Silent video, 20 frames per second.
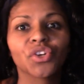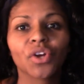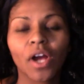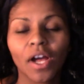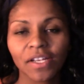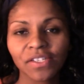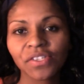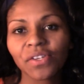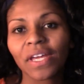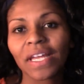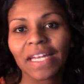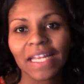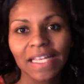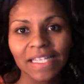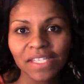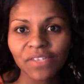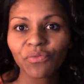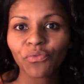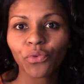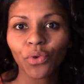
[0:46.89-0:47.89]
You're also going to
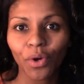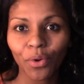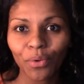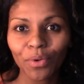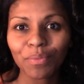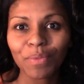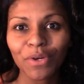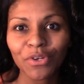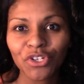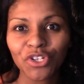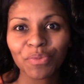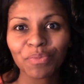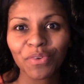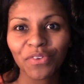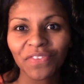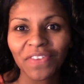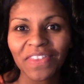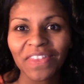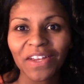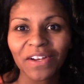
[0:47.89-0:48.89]
get some forward motion
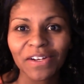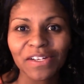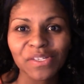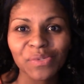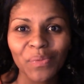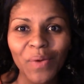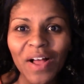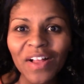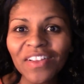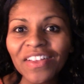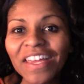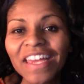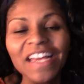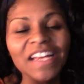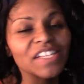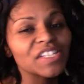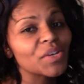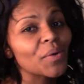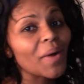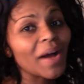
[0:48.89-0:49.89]
moving there as well.
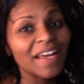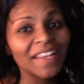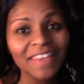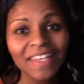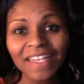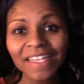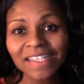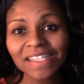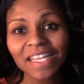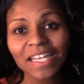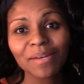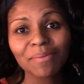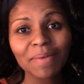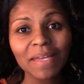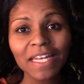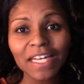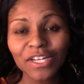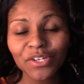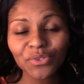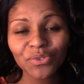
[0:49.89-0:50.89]
So I think it's going to
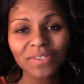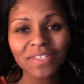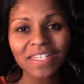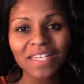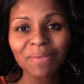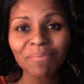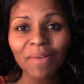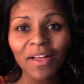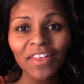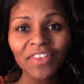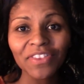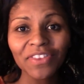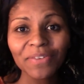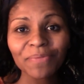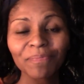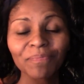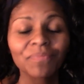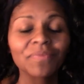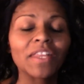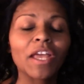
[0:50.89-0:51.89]
be an interesting month.
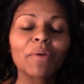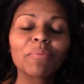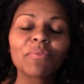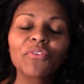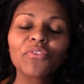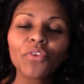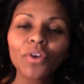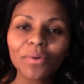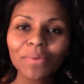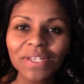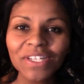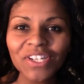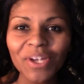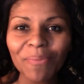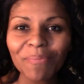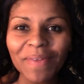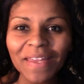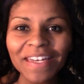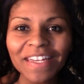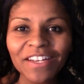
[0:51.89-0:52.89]
Now, before we
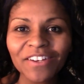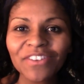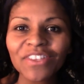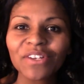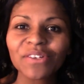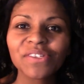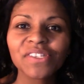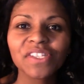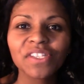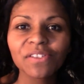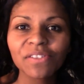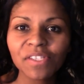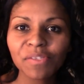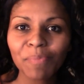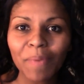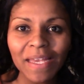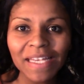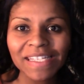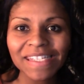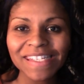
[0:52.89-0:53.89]
jump in here, there's still
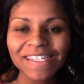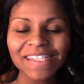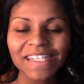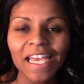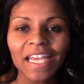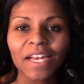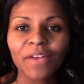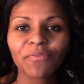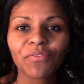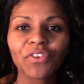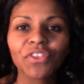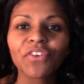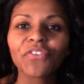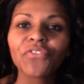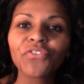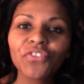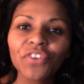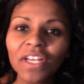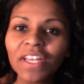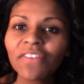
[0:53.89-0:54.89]
space to sign up for the
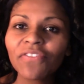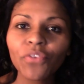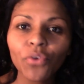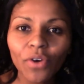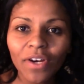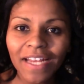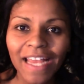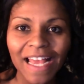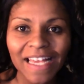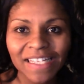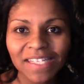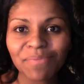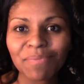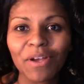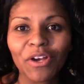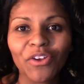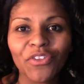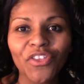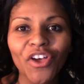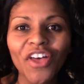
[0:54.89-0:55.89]
free forecast
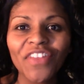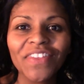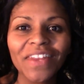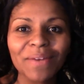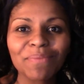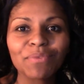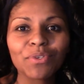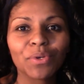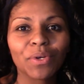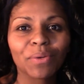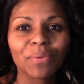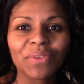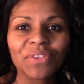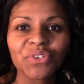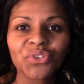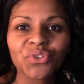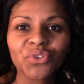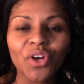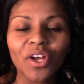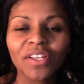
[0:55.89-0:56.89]
marathon that I'm doing with
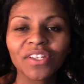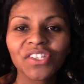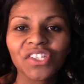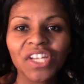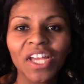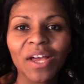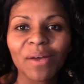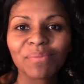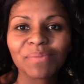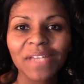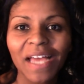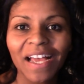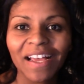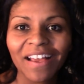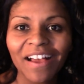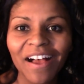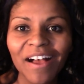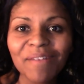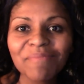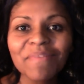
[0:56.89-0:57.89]
astrology hub dot
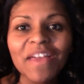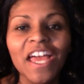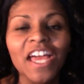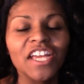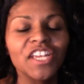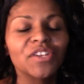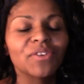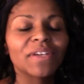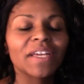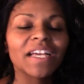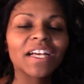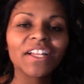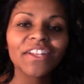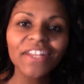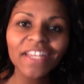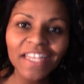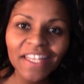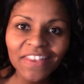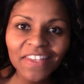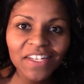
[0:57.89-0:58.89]
com. You can
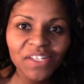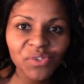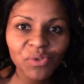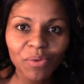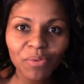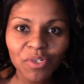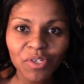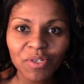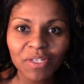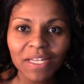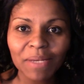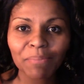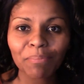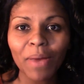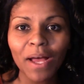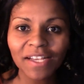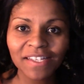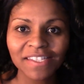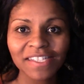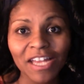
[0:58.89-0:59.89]
click in the description
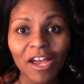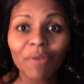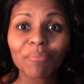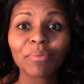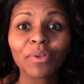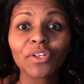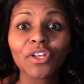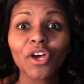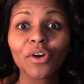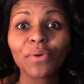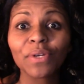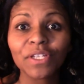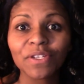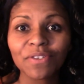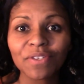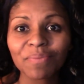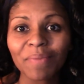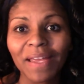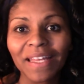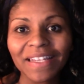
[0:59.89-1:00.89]
box down below and
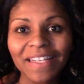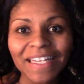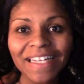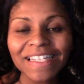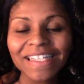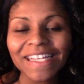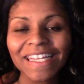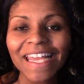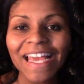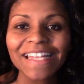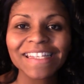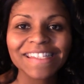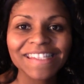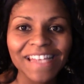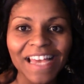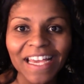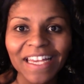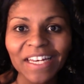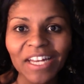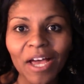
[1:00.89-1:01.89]
use my link to get
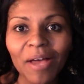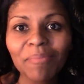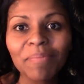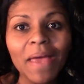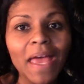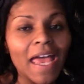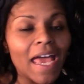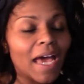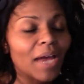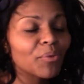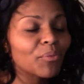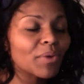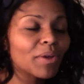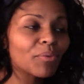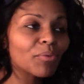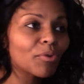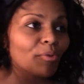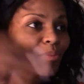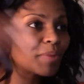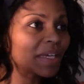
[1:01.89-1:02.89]
signed up. And we
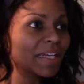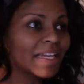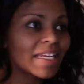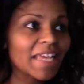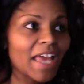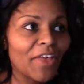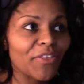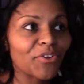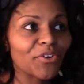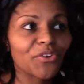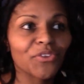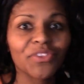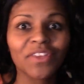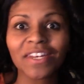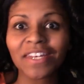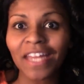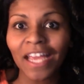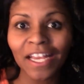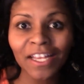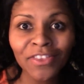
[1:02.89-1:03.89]
will be together the
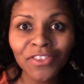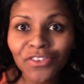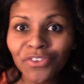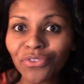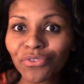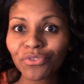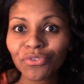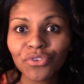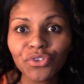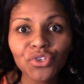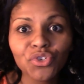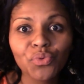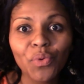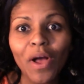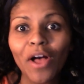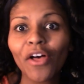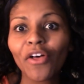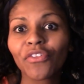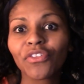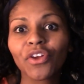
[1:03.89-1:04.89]
ninth the
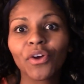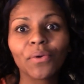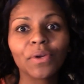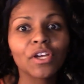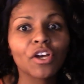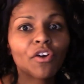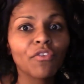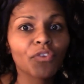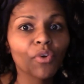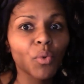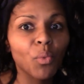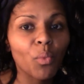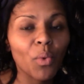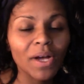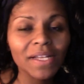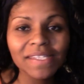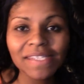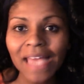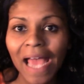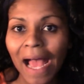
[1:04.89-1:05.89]
twelfth going over
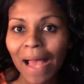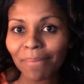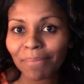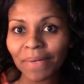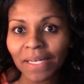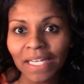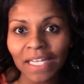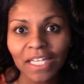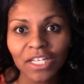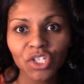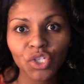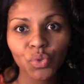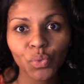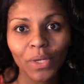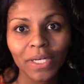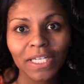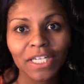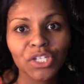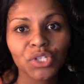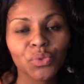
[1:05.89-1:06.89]
what's happening in
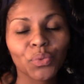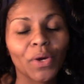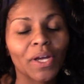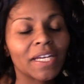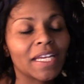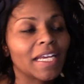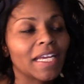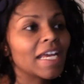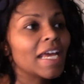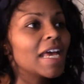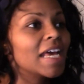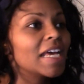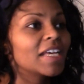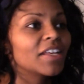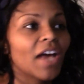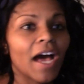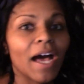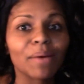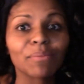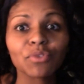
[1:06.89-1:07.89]
twenty twenty.
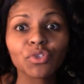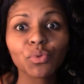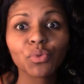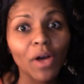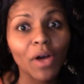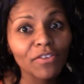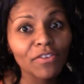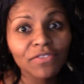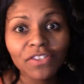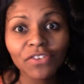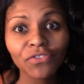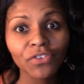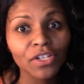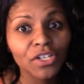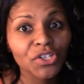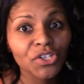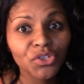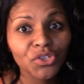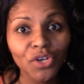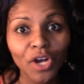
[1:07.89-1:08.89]
Um, twelve different
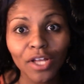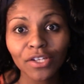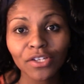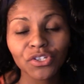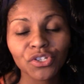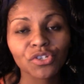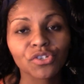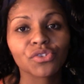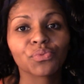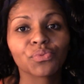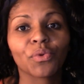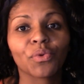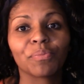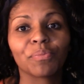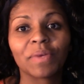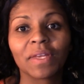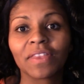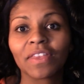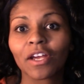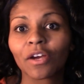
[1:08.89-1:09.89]
astrologers will
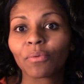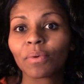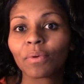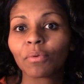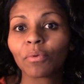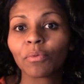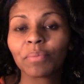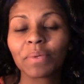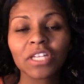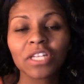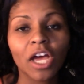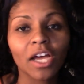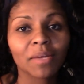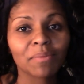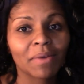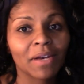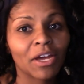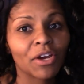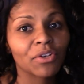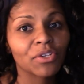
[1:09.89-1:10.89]
be there. We will be talking
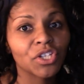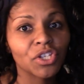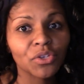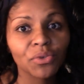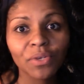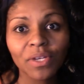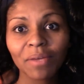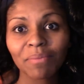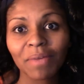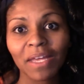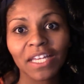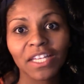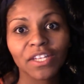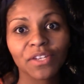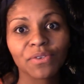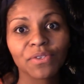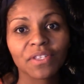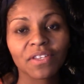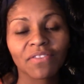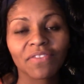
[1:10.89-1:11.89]
about how you can make
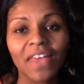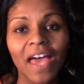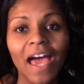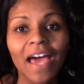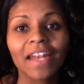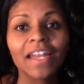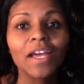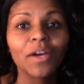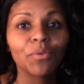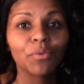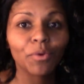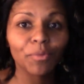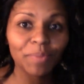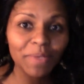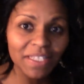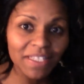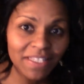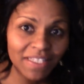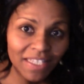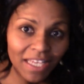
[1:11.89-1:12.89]
use of that. We'll be
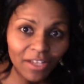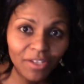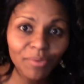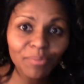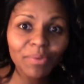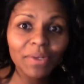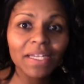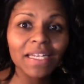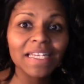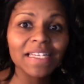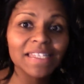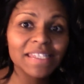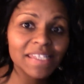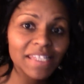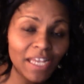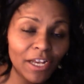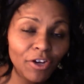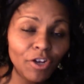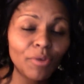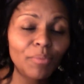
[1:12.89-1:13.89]
celebrating
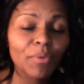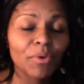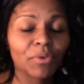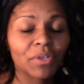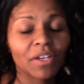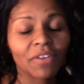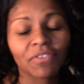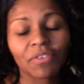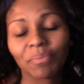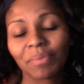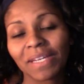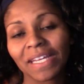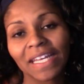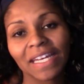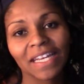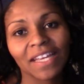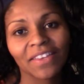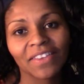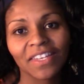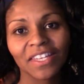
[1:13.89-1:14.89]
ceremony of the
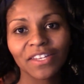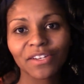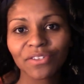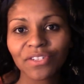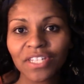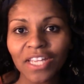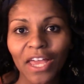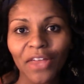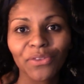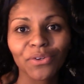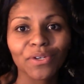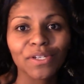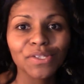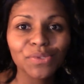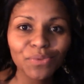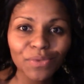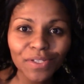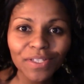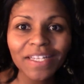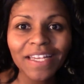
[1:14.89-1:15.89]
beginning of the year together. It's
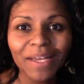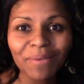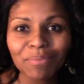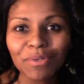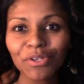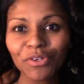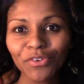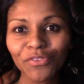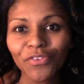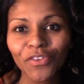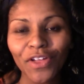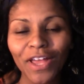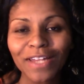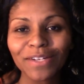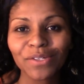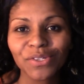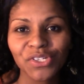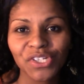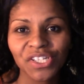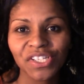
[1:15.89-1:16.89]
really a beautiful
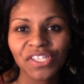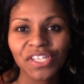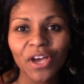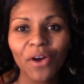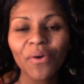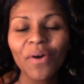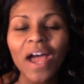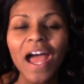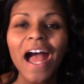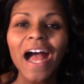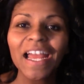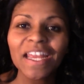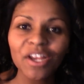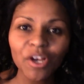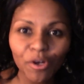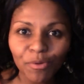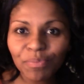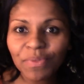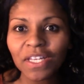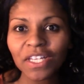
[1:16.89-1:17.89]
energy. So I
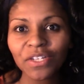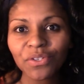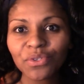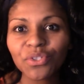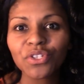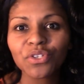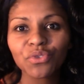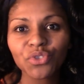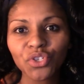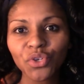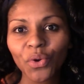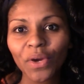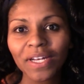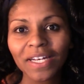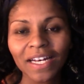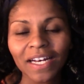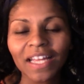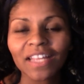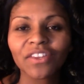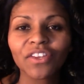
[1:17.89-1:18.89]
hope that you do join,
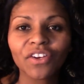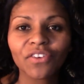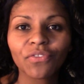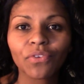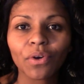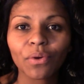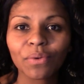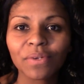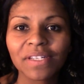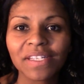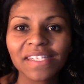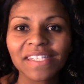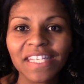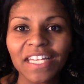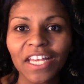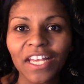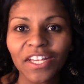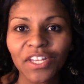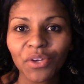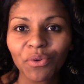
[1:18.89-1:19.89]
and I look forward to
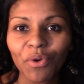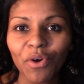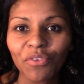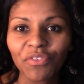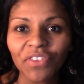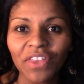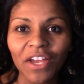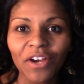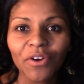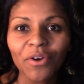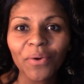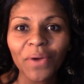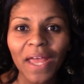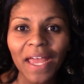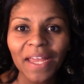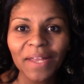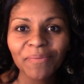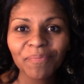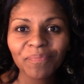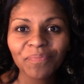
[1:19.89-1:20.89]
seeing you over there,
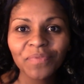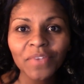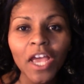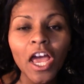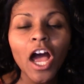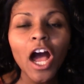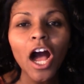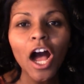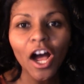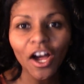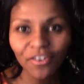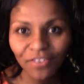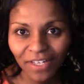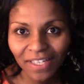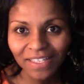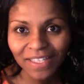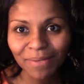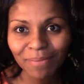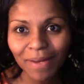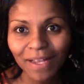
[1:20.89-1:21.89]
okay? All
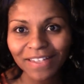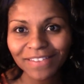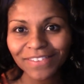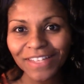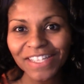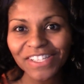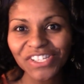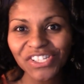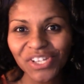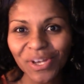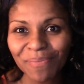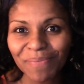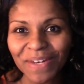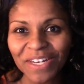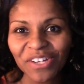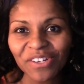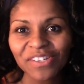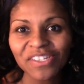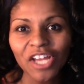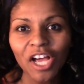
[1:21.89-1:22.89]
right, Libra, let's jump in
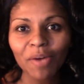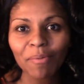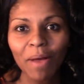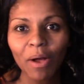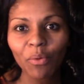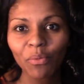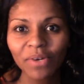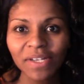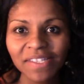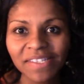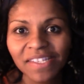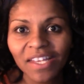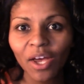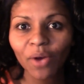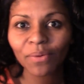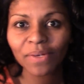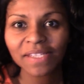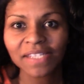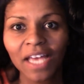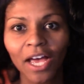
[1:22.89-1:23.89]
here and talk about what's
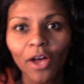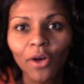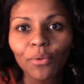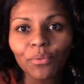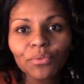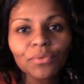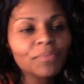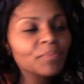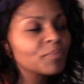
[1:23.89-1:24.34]
going on.